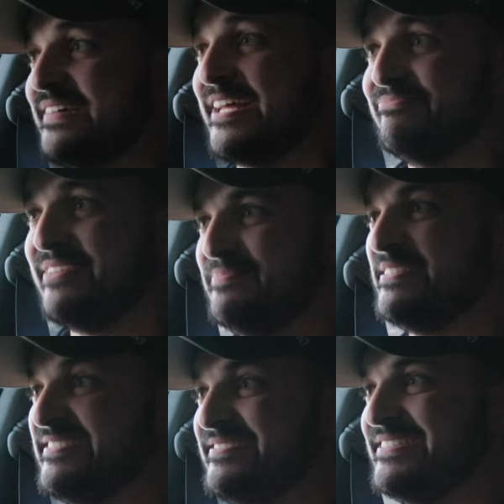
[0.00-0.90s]
And
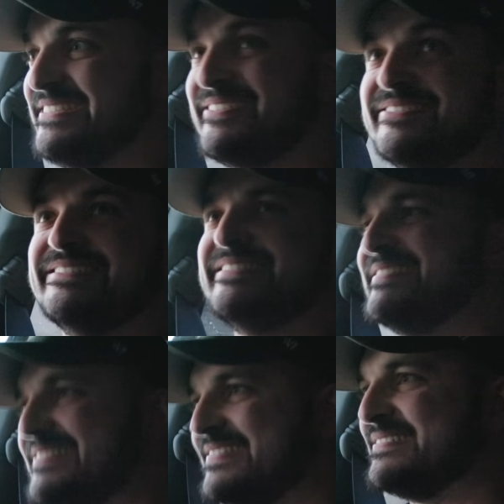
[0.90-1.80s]
maybe through the
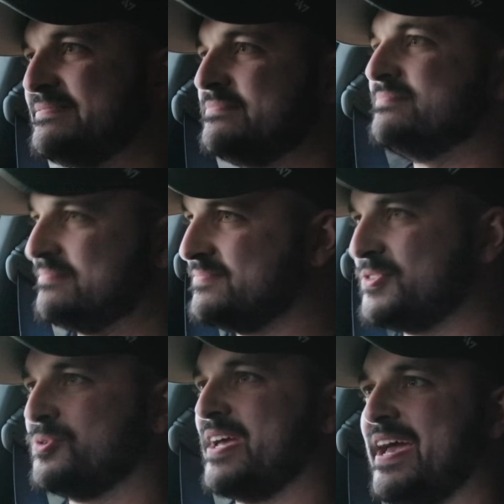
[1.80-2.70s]
corners?
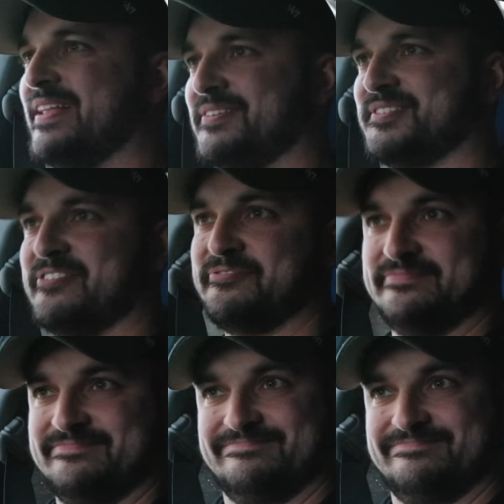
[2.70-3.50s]
Don't get ahead of yourself.